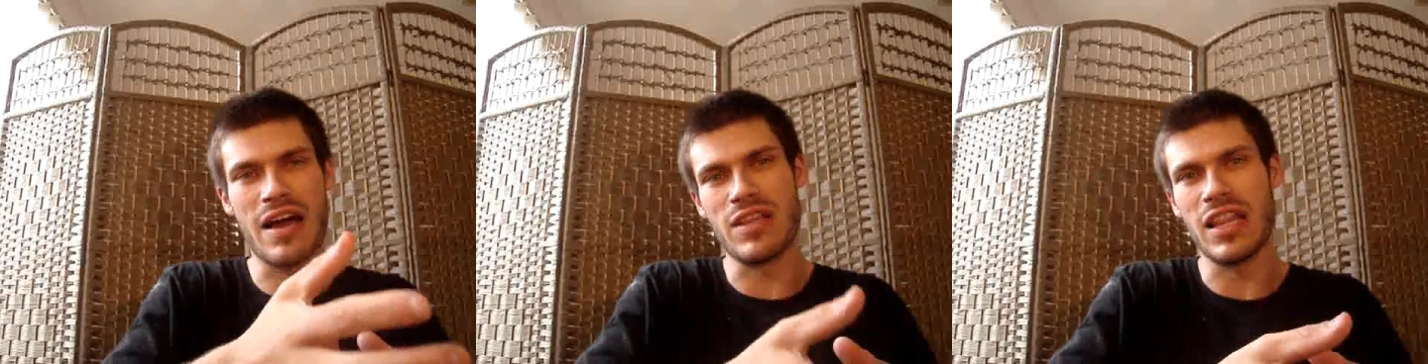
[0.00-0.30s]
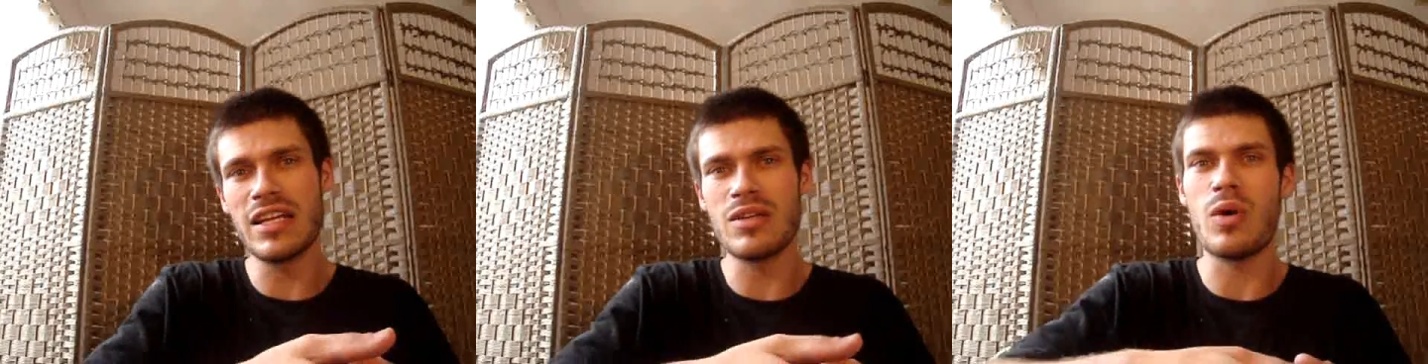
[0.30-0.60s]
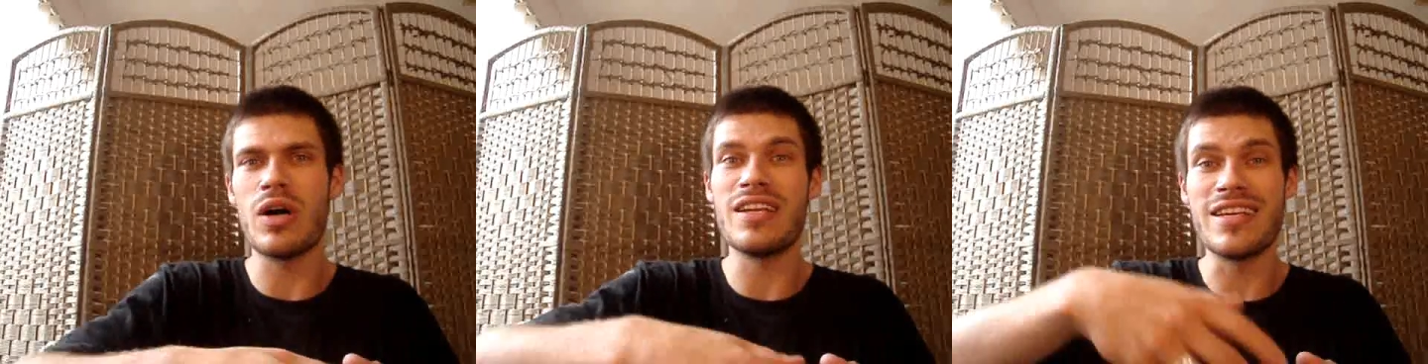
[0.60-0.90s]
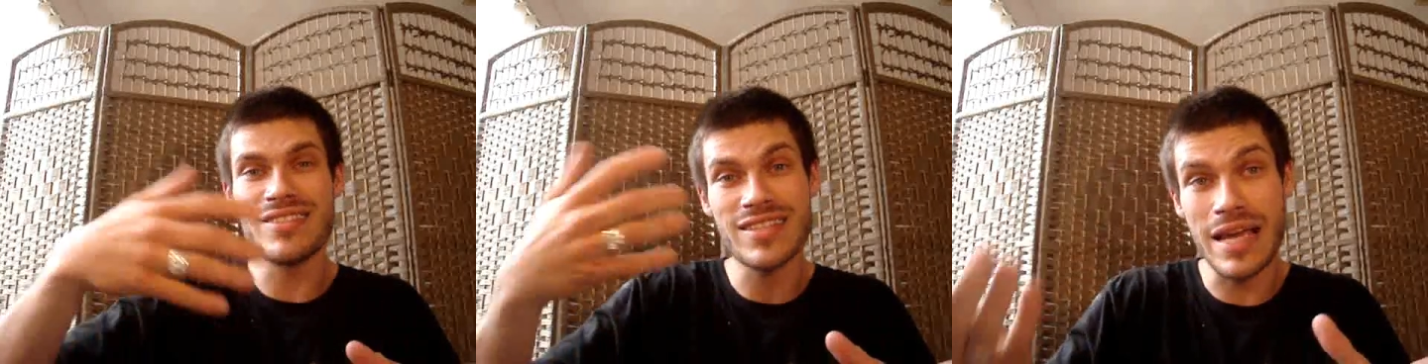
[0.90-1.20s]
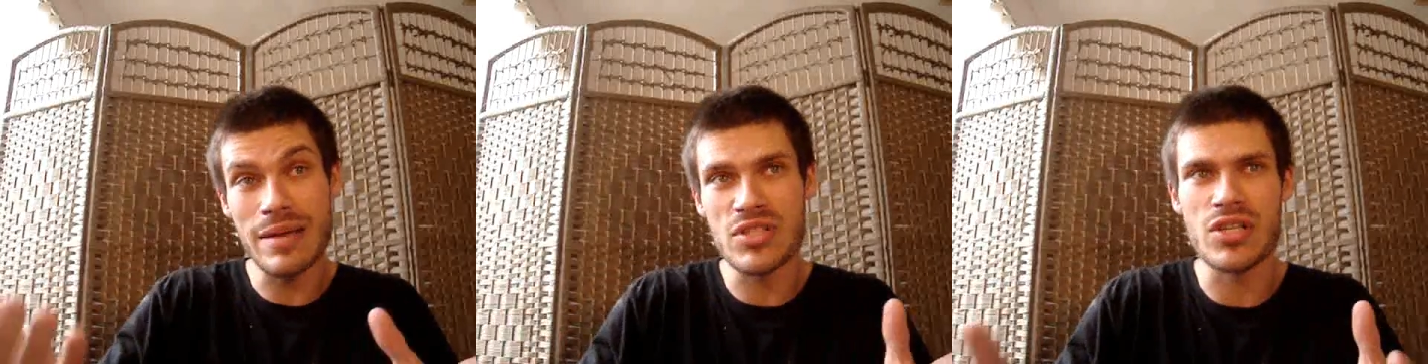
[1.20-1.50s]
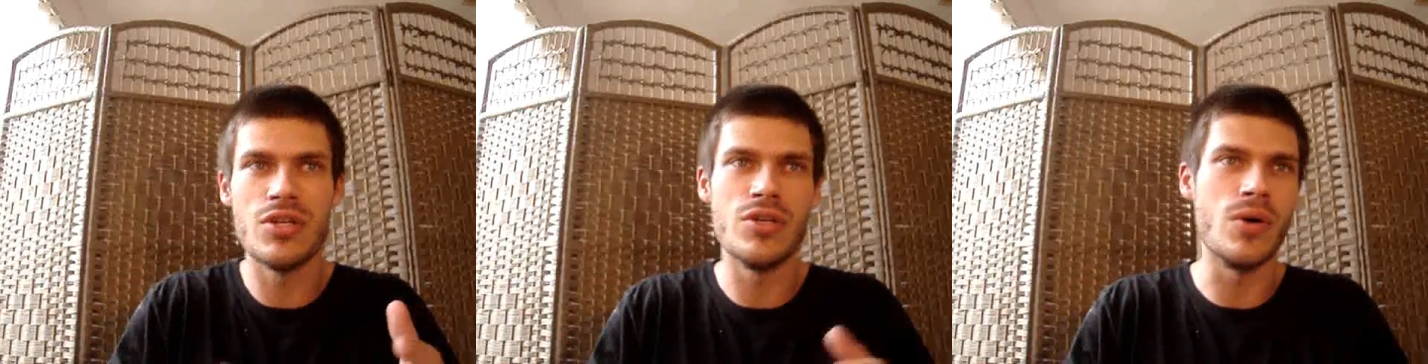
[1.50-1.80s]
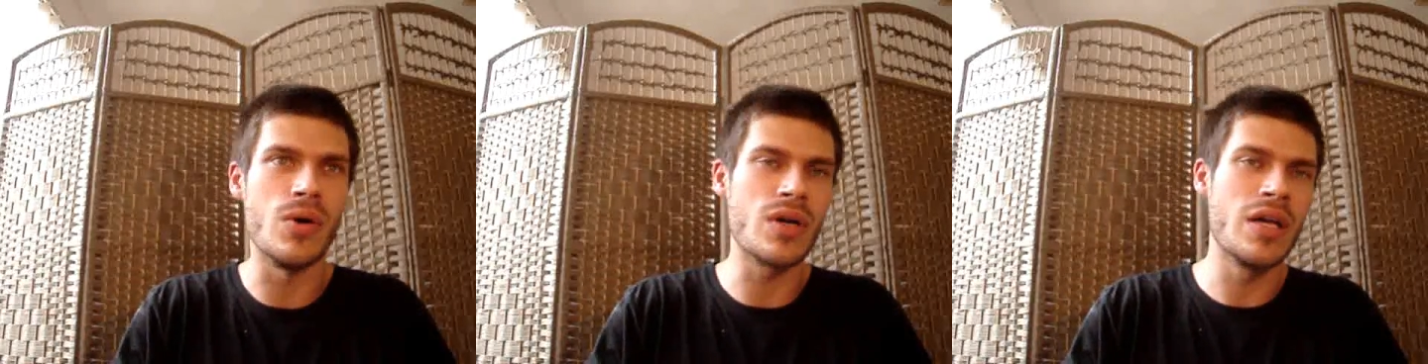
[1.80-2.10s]
have the London one that he escapes to New
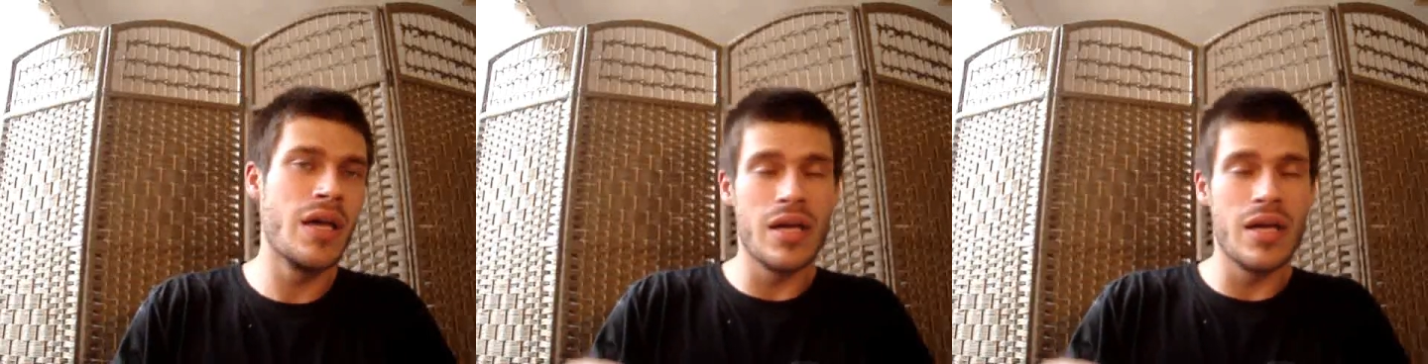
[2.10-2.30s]
York.